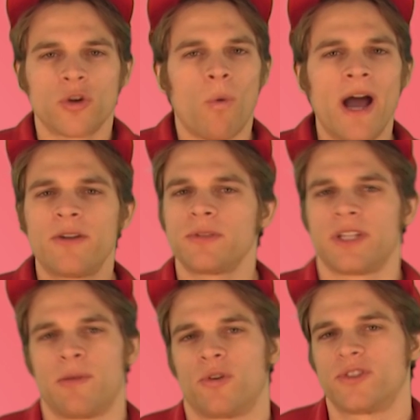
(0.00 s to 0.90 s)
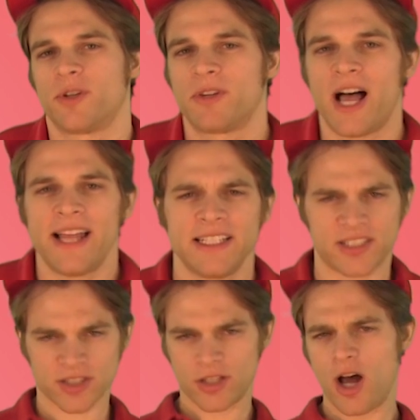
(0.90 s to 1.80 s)
So why don't liberals apply
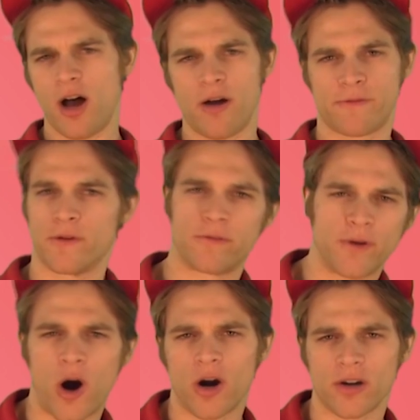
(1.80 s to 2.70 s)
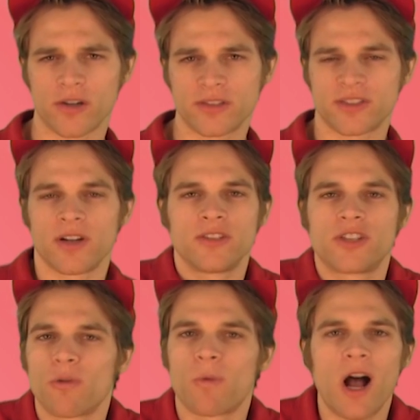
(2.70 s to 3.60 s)
this love for foreigners
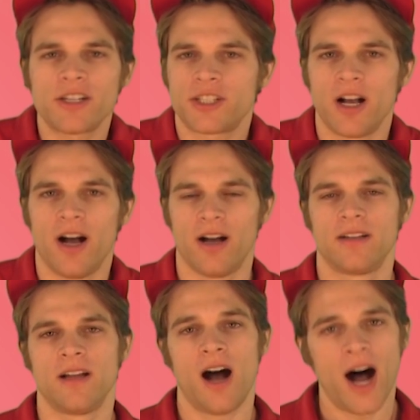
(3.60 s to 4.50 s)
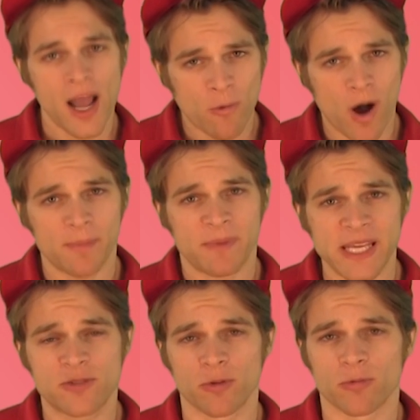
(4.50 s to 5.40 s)
to Russia? I want
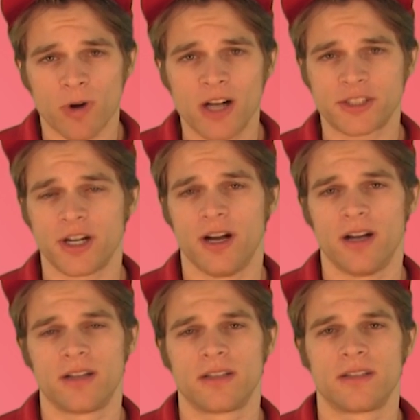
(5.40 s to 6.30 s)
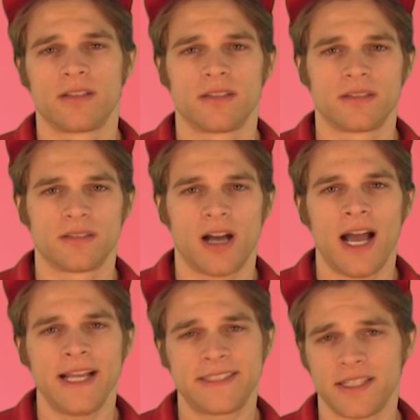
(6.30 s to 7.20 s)
peace with Russia.
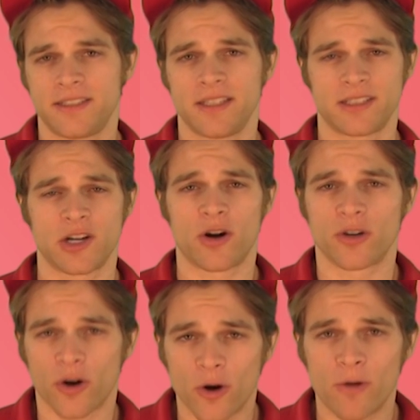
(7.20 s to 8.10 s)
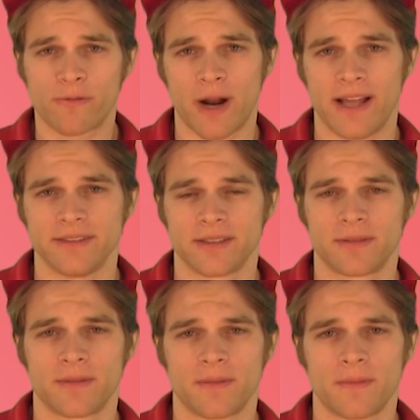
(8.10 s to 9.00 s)
ISIS isn't our girlfriend.
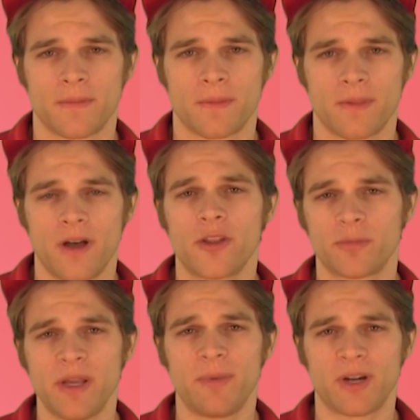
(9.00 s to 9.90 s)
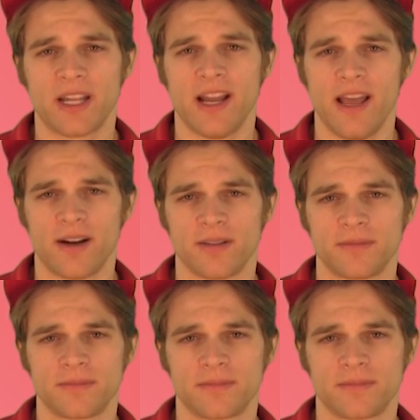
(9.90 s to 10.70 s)
Other people can hit her.